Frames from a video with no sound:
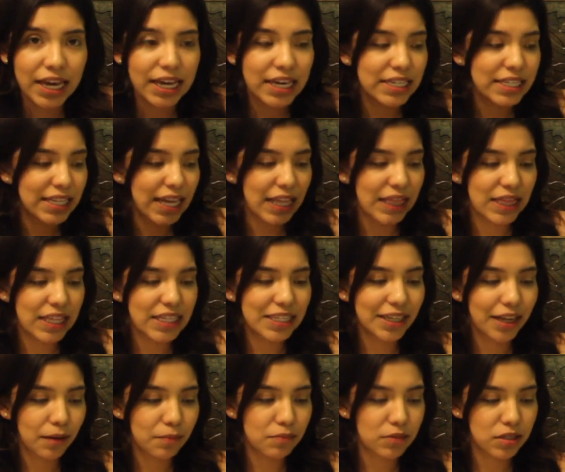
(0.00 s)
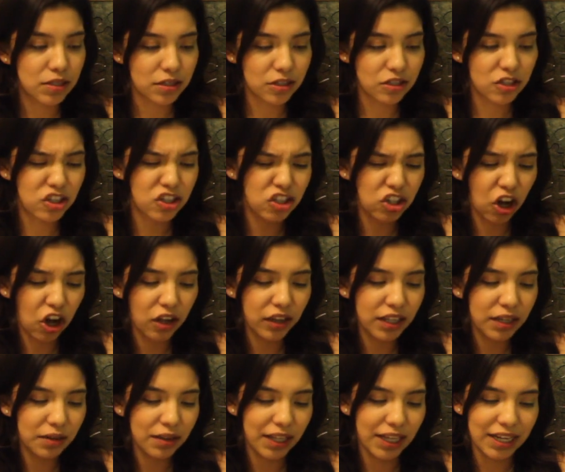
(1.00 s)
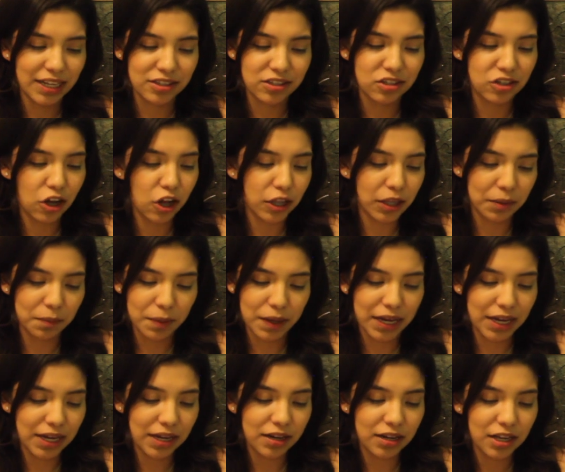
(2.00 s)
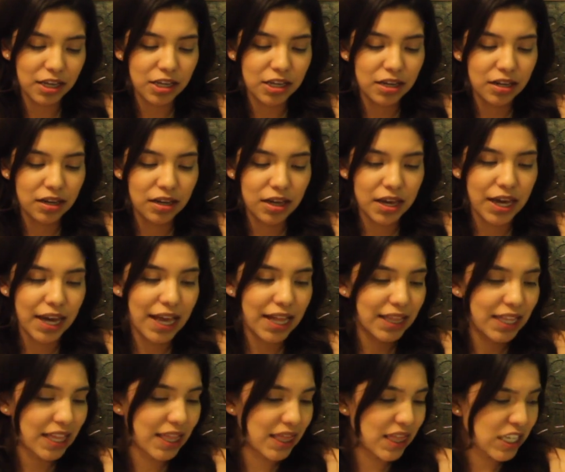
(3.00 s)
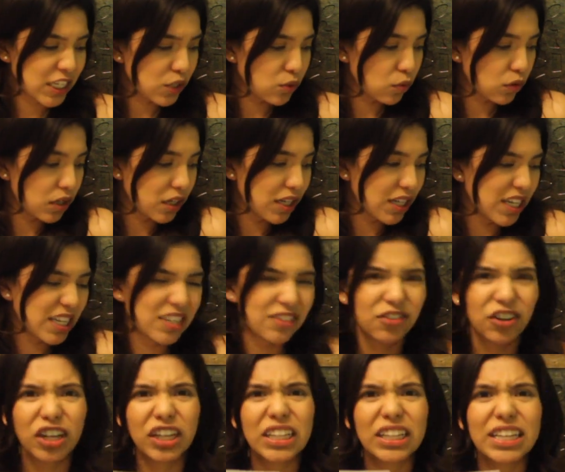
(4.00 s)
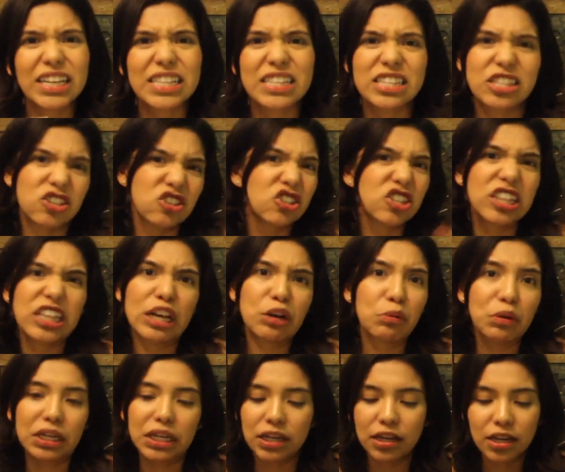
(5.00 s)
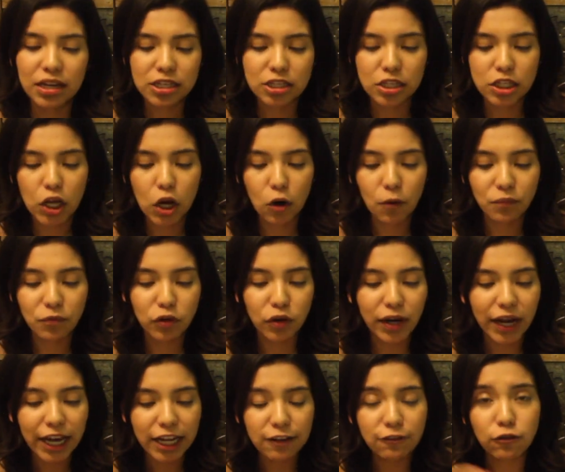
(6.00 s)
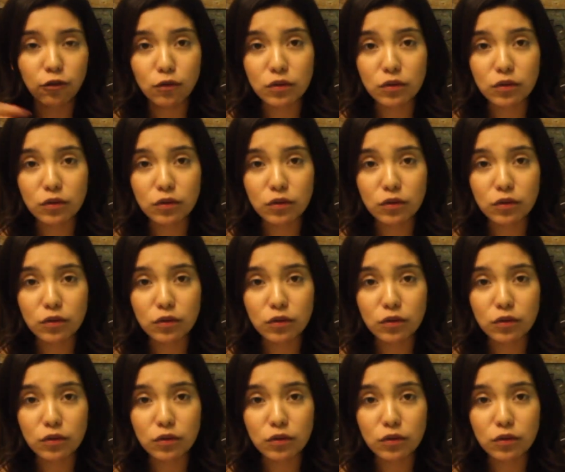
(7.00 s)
is that this comes solid, like it's solid paint, and then this one is it's just liquidy. So you kind of